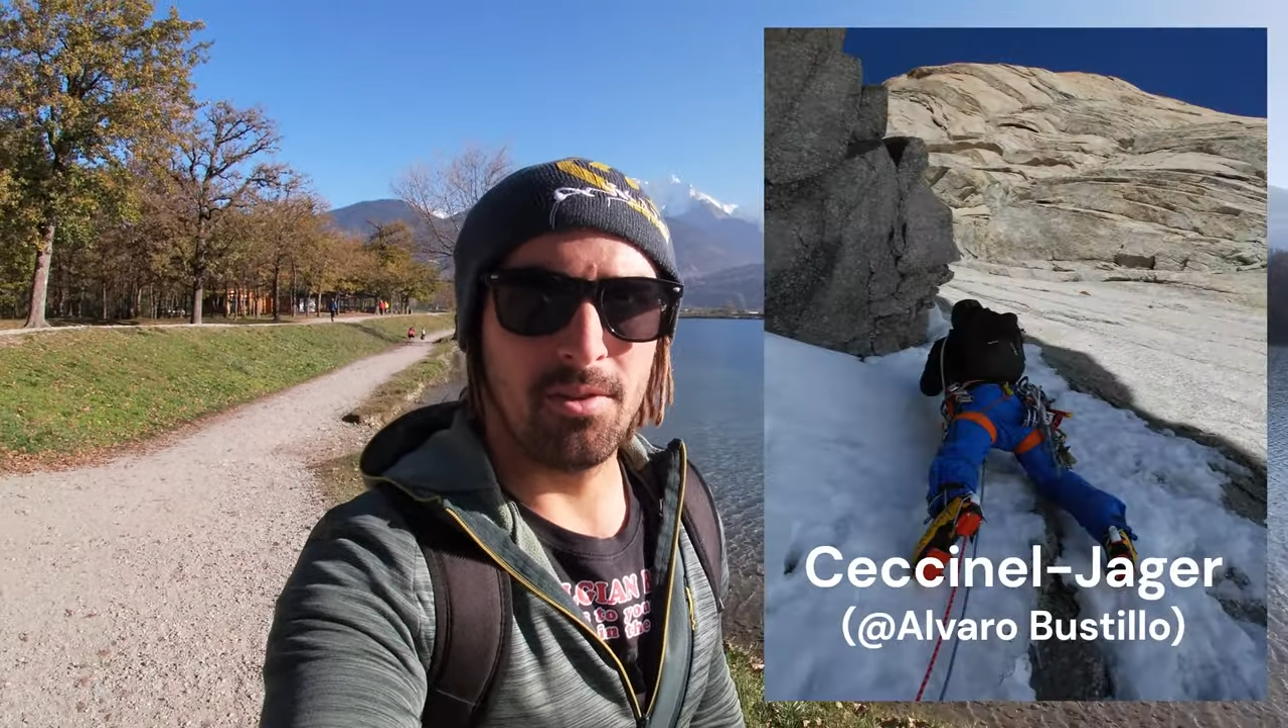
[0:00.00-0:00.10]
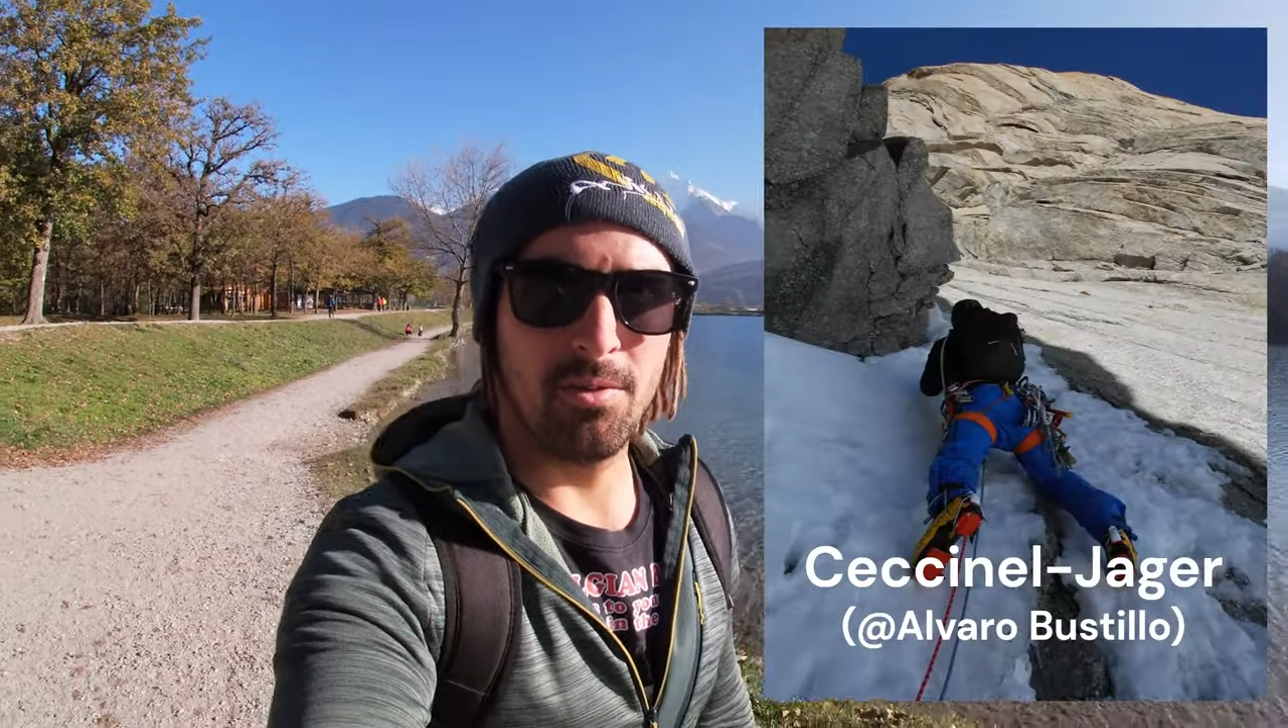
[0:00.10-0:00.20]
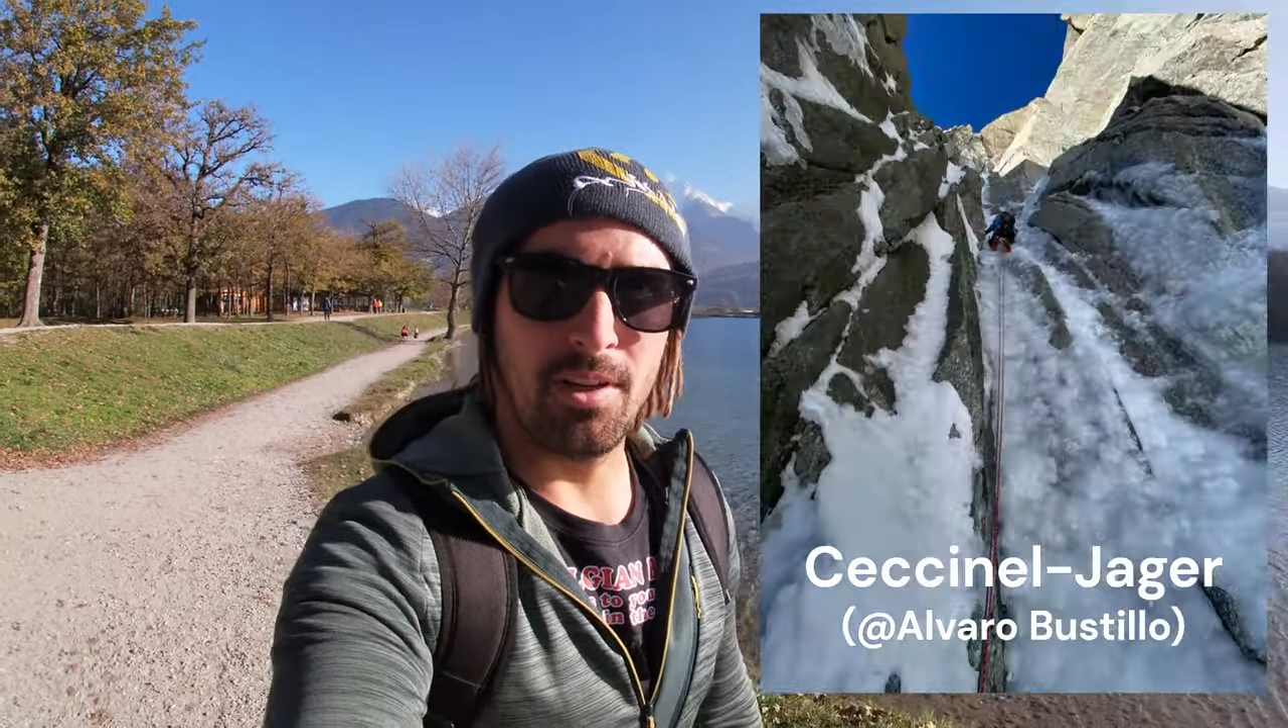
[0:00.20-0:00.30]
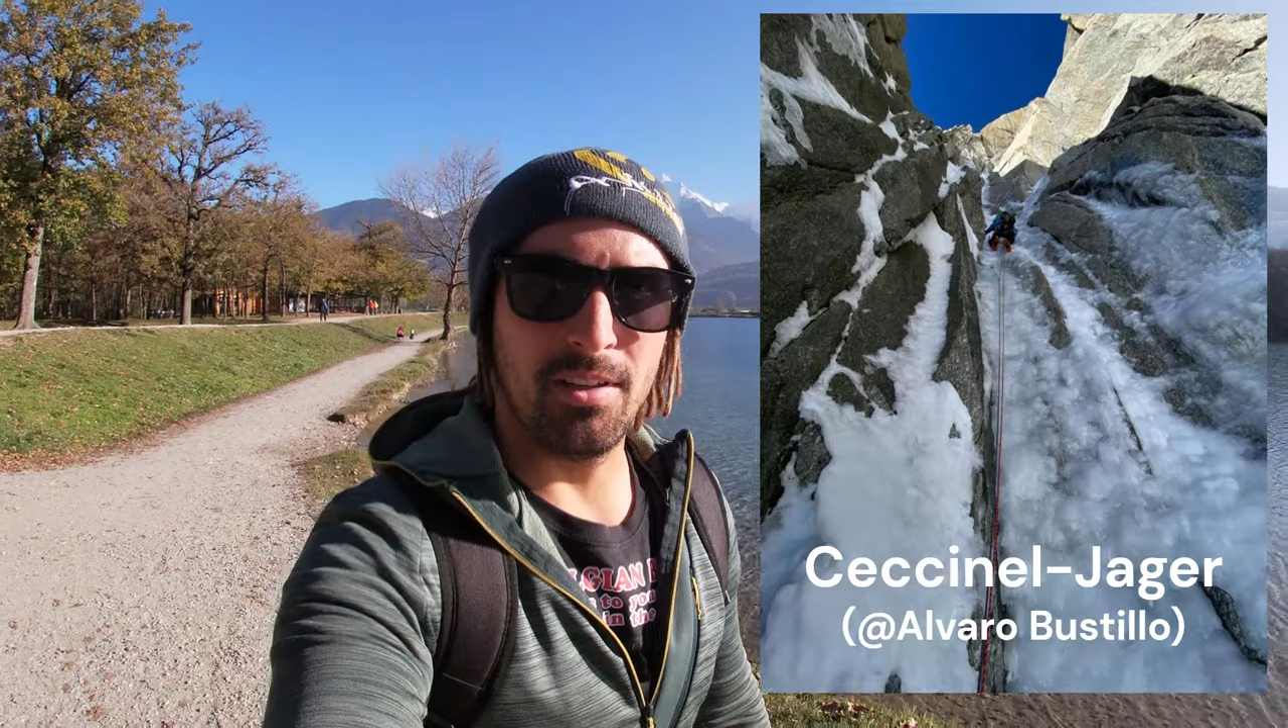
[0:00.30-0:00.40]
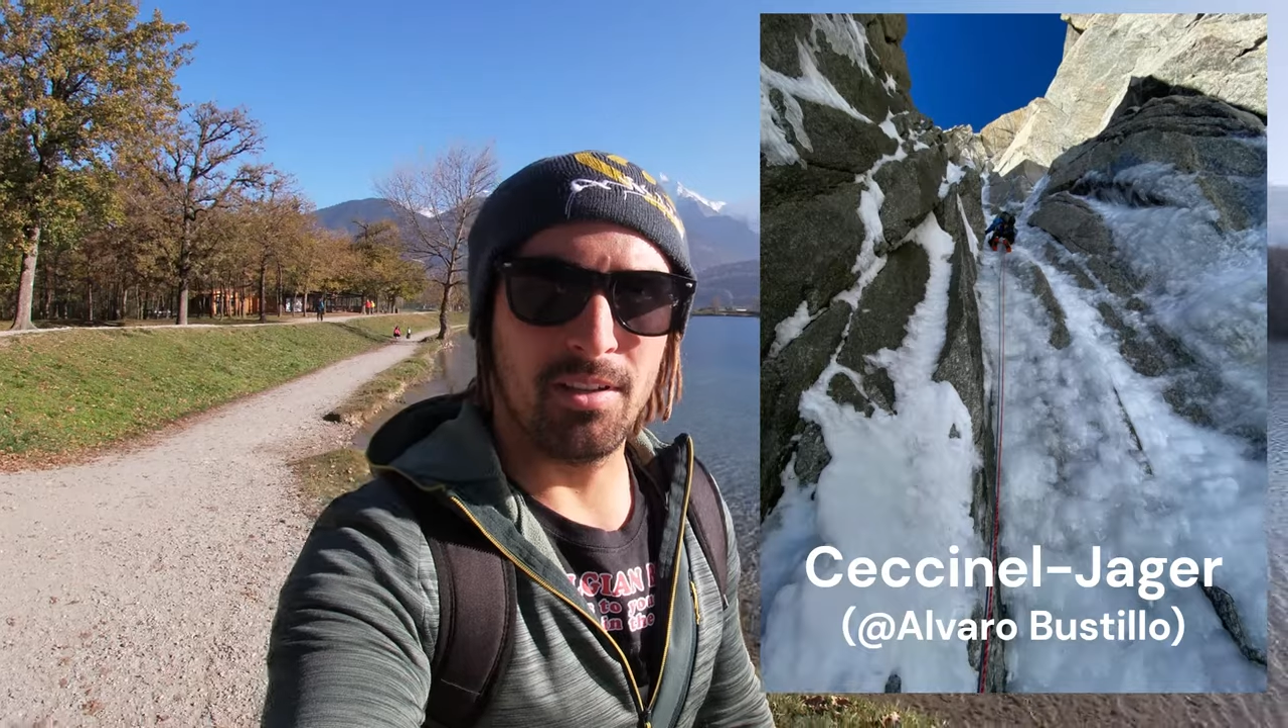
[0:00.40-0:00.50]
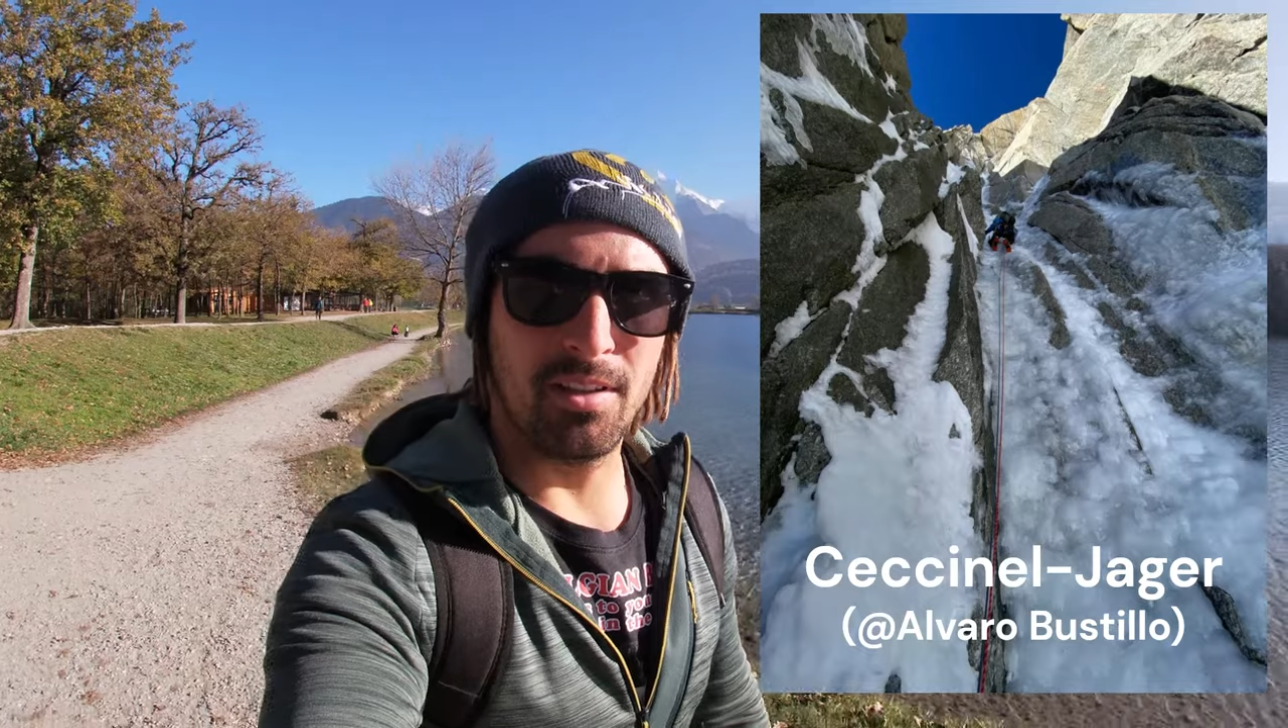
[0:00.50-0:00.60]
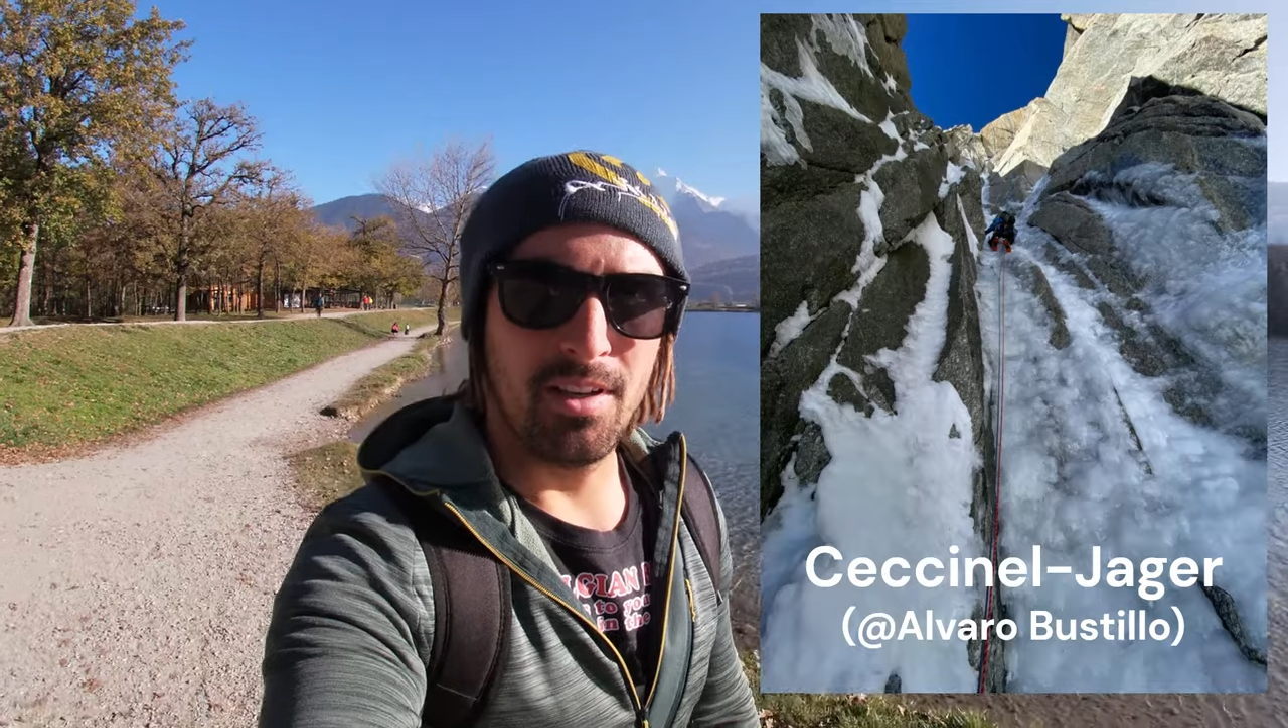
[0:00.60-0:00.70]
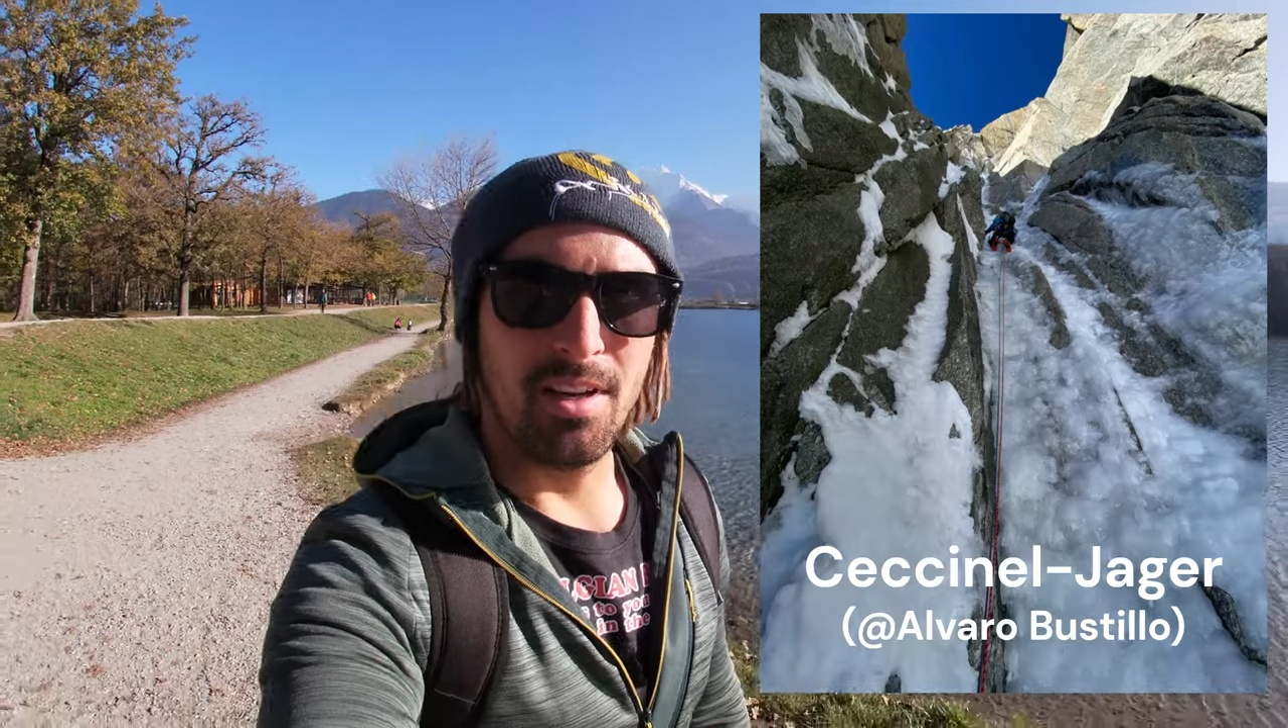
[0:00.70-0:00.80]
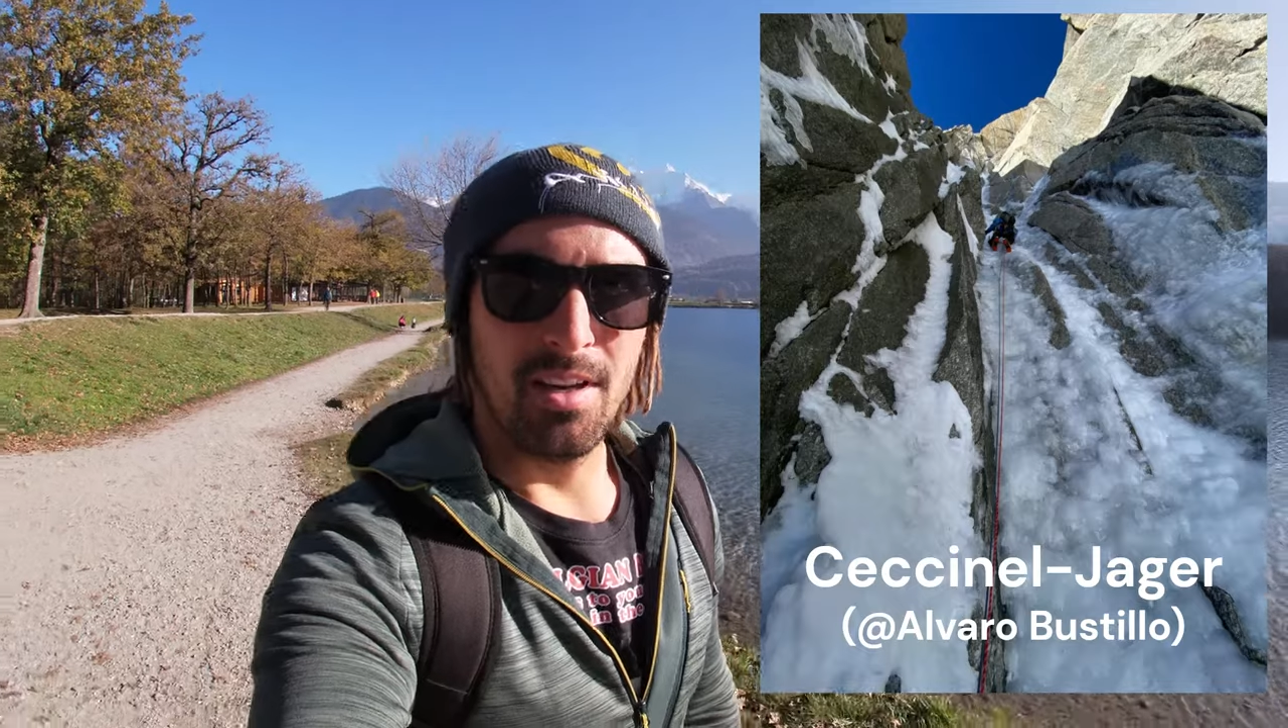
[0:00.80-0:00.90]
few weeks